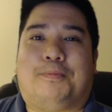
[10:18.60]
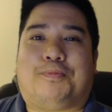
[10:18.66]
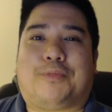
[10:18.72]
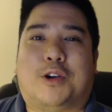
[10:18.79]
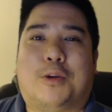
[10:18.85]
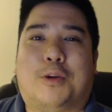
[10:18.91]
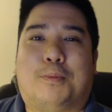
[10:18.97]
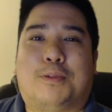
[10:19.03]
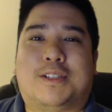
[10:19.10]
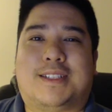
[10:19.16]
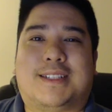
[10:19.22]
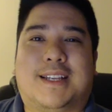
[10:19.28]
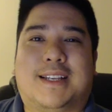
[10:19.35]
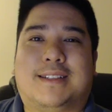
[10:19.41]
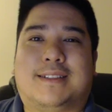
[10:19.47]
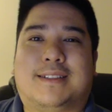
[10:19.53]
Opus
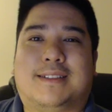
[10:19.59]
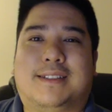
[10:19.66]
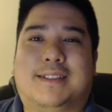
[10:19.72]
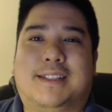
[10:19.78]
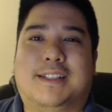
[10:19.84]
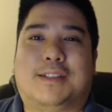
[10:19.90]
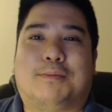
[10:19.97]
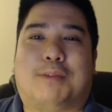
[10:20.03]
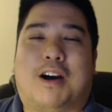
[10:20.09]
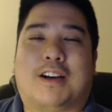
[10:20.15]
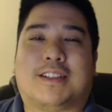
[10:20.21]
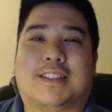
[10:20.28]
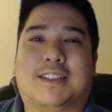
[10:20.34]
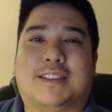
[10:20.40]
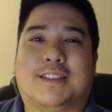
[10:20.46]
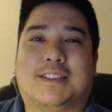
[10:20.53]
6 sealed
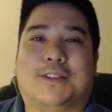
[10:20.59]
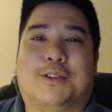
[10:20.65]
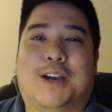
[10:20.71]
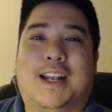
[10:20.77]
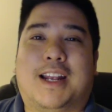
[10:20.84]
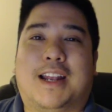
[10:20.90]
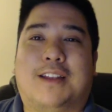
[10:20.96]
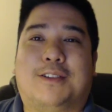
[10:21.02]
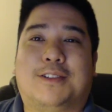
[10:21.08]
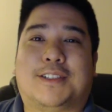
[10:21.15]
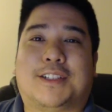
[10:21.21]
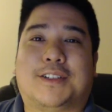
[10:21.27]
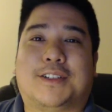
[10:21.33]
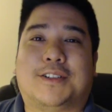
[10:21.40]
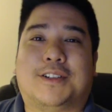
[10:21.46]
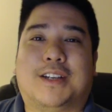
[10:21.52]
boxes, go ahead and do
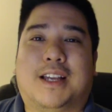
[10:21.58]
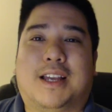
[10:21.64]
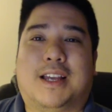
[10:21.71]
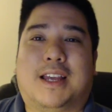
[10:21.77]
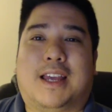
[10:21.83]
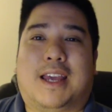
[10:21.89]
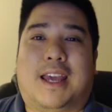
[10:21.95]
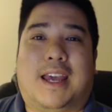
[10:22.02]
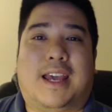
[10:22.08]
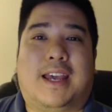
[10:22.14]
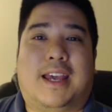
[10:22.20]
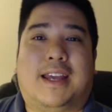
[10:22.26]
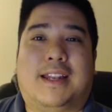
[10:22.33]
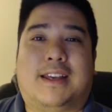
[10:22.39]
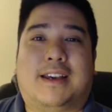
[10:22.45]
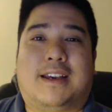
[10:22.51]
so.
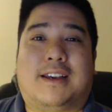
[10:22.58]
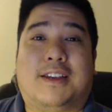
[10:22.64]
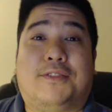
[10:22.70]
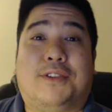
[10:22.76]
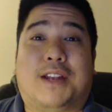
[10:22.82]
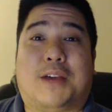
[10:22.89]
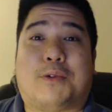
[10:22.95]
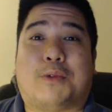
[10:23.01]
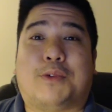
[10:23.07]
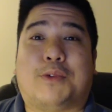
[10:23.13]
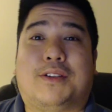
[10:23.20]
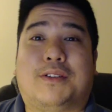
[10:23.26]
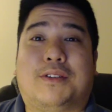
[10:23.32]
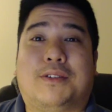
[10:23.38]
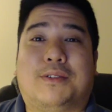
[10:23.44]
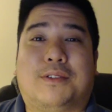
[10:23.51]
And if you like what we
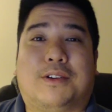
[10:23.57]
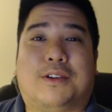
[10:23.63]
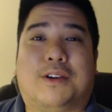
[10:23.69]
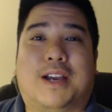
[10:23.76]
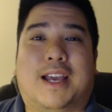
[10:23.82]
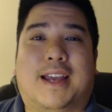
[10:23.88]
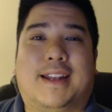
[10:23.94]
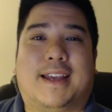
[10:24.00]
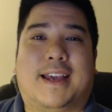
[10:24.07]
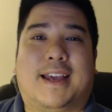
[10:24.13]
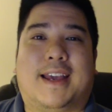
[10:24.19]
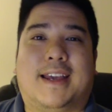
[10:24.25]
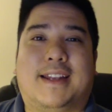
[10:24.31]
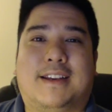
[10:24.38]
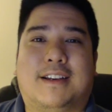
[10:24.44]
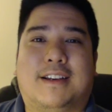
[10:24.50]
do, go ahead
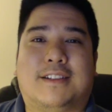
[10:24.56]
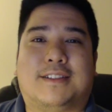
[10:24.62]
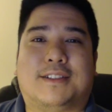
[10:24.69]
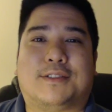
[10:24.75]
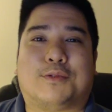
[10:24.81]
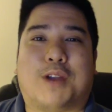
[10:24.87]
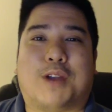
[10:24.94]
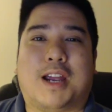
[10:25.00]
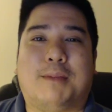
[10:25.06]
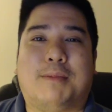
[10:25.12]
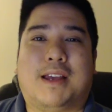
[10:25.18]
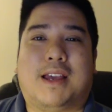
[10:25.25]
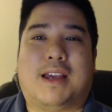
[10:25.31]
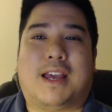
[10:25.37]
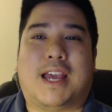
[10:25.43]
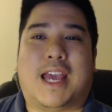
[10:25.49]
and subscribe,
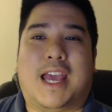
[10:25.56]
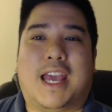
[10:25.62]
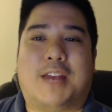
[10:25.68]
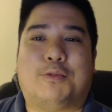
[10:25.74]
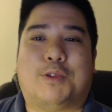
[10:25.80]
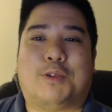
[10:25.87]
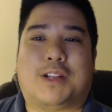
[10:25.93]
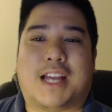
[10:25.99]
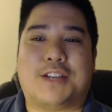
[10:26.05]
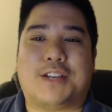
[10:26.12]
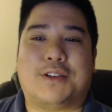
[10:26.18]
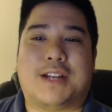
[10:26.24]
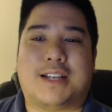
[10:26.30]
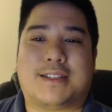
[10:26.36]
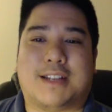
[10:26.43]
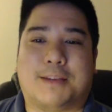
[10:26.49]
and we'll catch
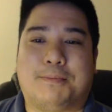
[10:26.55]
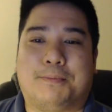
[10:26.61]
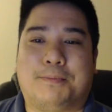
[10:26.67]
you next time.